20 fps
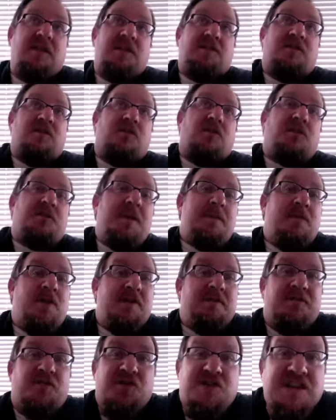and so those people
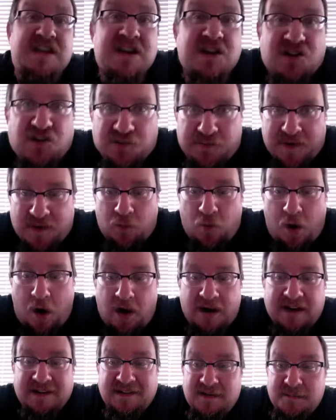had for years been
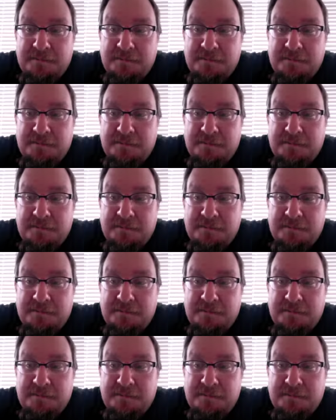wanting